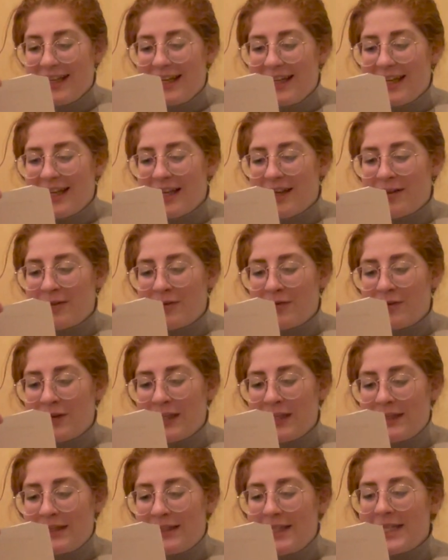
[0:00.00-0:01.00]

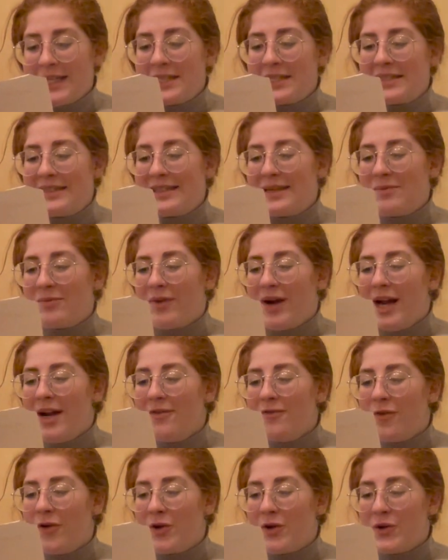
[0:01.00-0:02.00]
it didn't seem
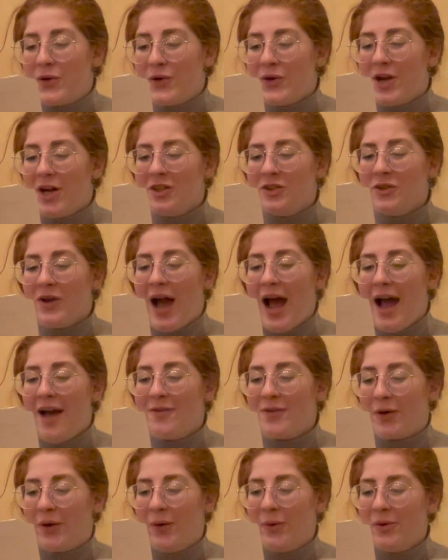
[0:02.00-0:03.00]
right for you not to have
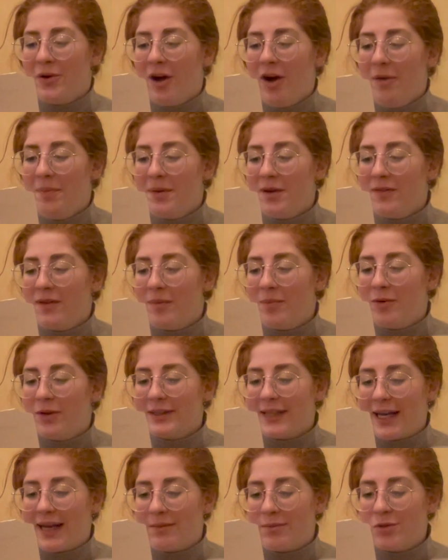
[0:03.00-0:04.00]
your own copy of a book
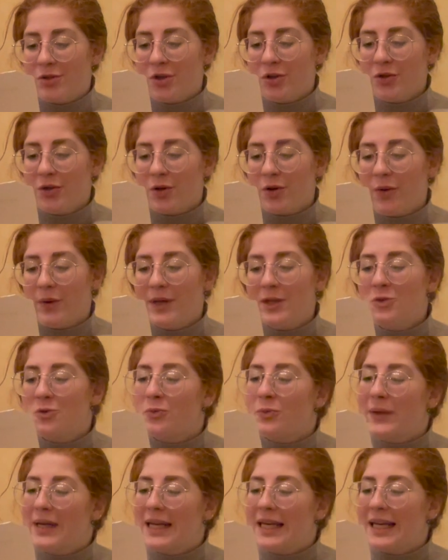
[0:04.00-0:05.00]
that I'm sure you're going to
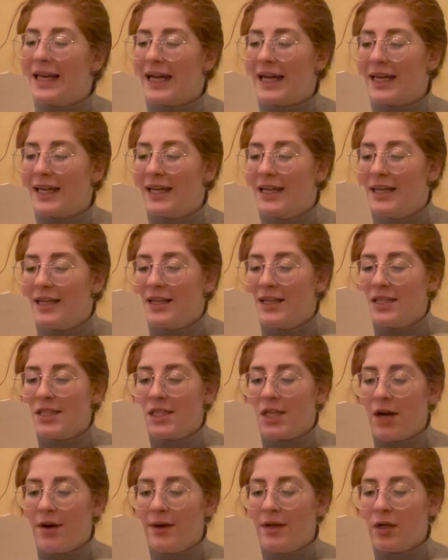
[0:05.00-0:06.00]
really like.
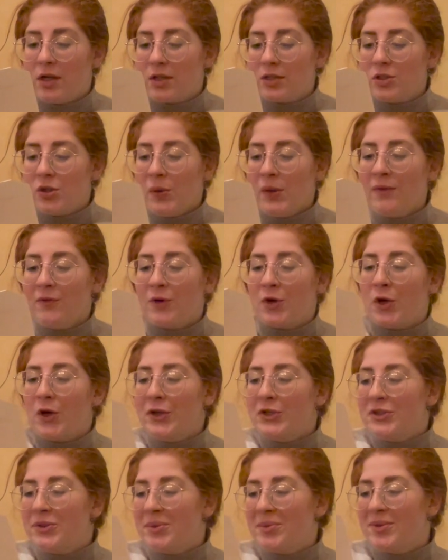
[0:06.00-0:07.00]
Sorry, not sorry for
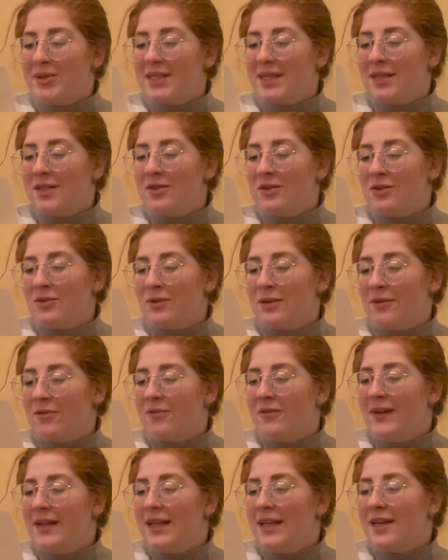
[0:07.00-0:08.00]
contributing to the
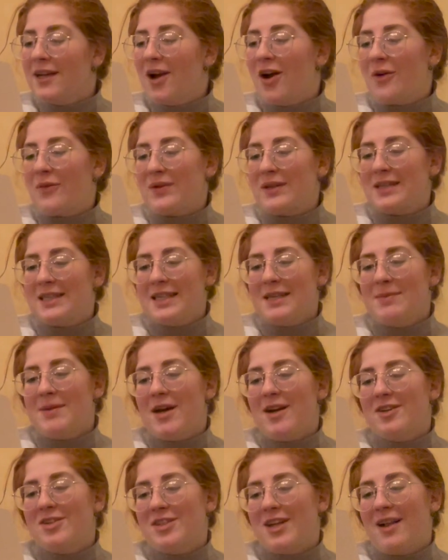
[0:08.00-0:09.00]
filling of the
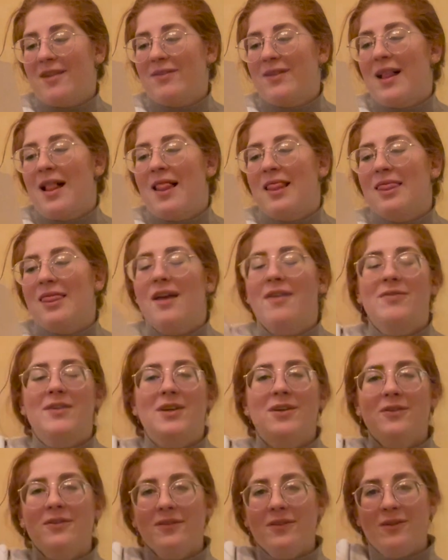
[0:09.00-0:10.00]
TBR shelf. Love
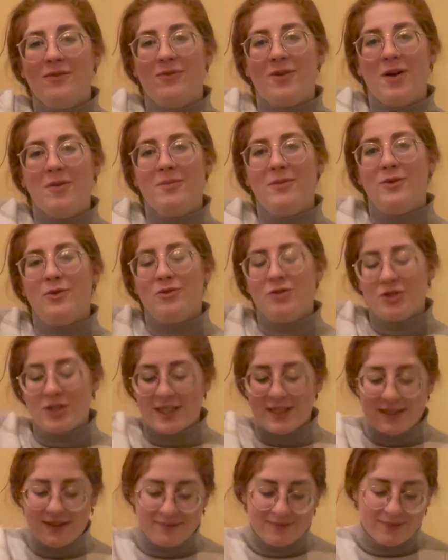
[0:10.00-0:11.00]
you from
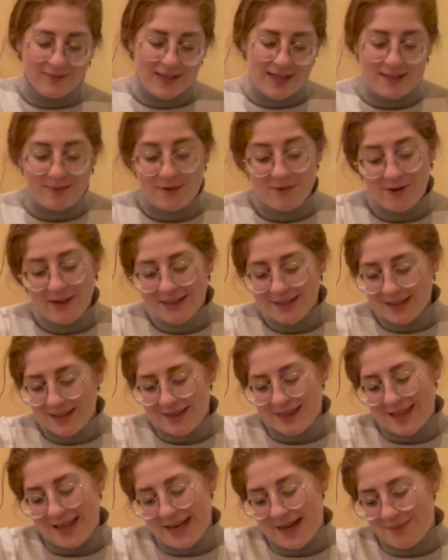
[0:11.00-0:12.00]
Bushkis. That's my friend,
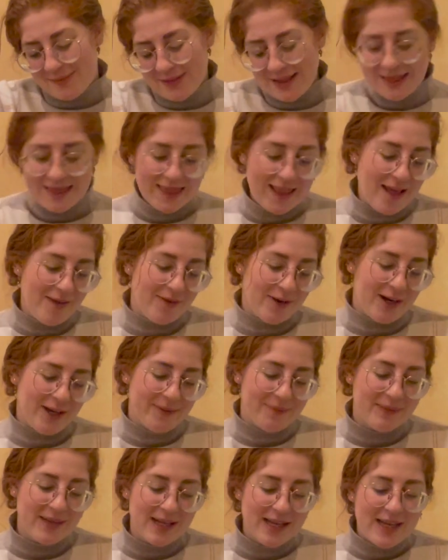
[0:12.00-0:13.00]
Lydia. Love
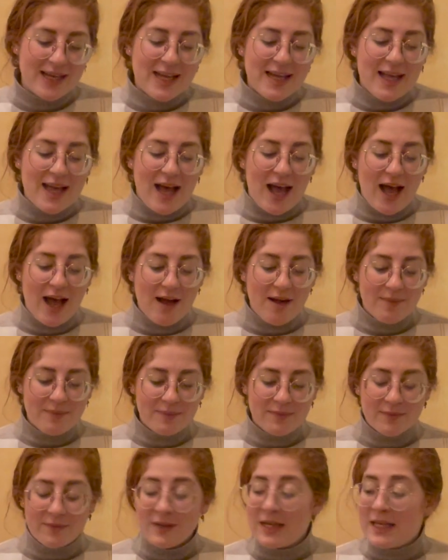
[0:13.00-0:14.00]

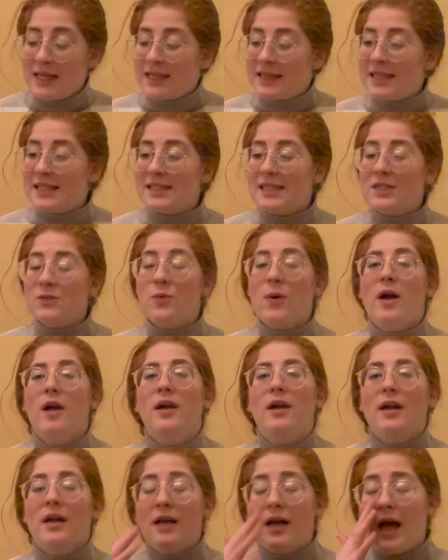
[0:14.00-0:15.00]
her. This is
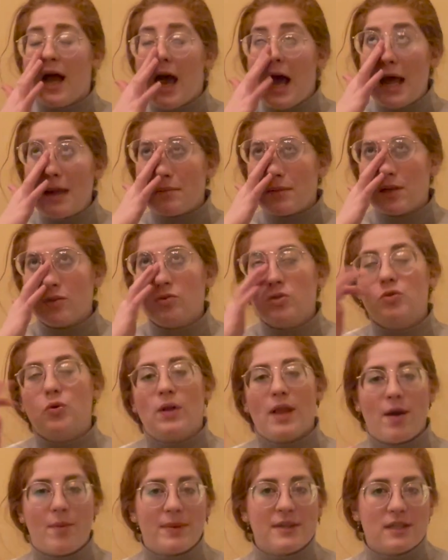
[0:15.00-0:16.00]
where I'm going to
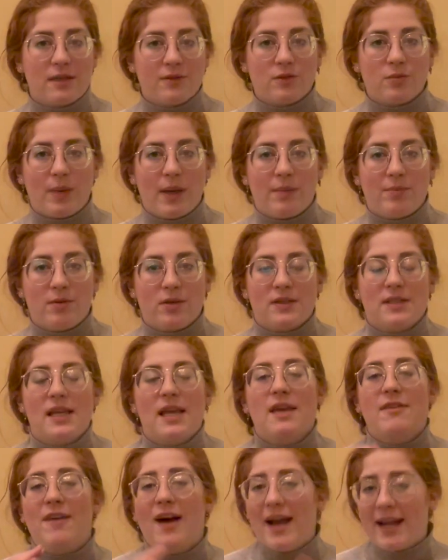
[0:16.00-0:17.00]
allow myself to buy books.
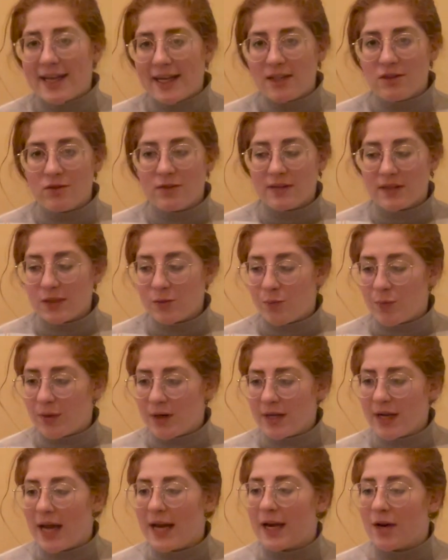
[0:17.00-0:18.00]
If I get to this
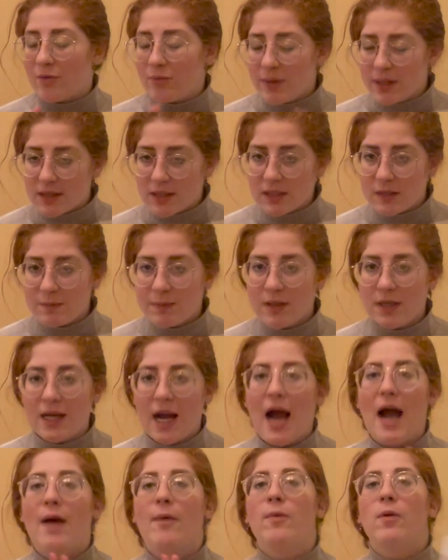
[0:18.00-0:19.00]
book and I read this book,
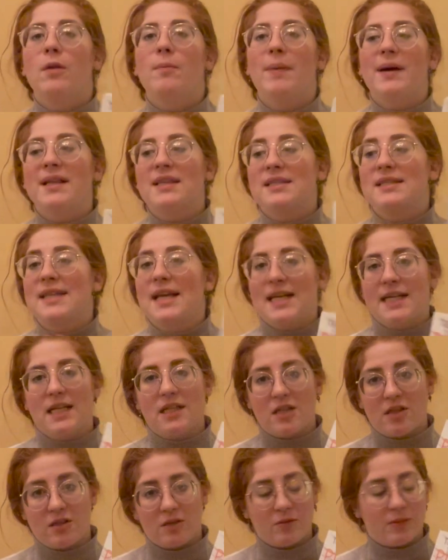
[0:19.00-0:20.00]
I will buy the second
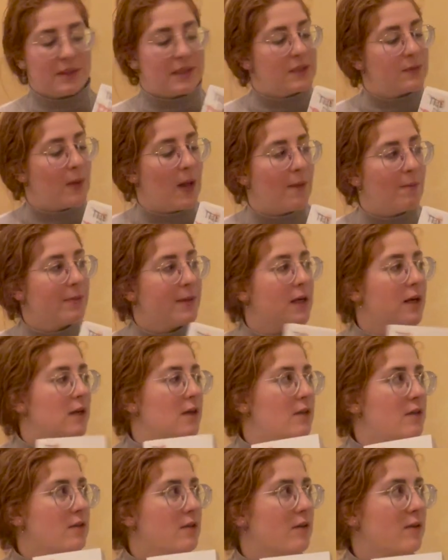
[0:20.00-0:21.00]
and the third one as well.
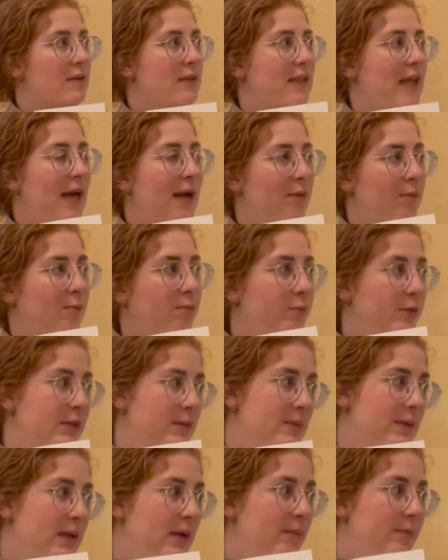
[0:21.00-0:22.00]
So that
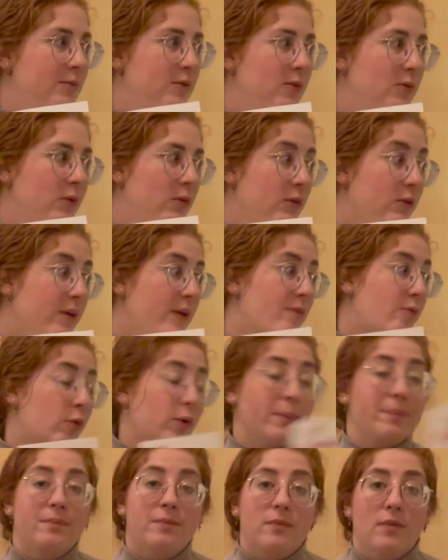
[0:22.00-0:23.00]
brings me up to
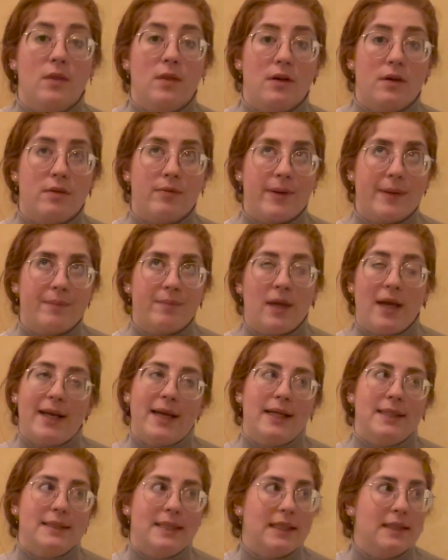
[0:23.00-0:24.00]
34, 33. I
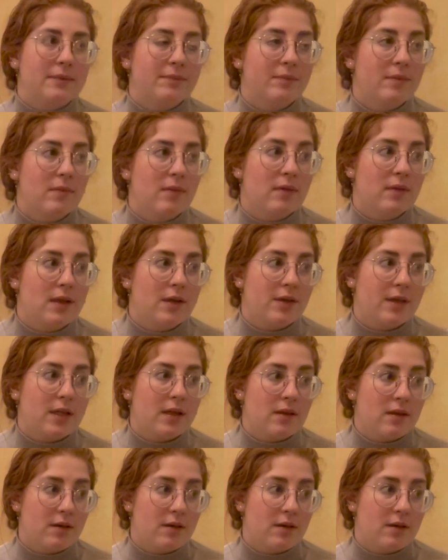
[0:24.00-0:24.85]
count that. 30,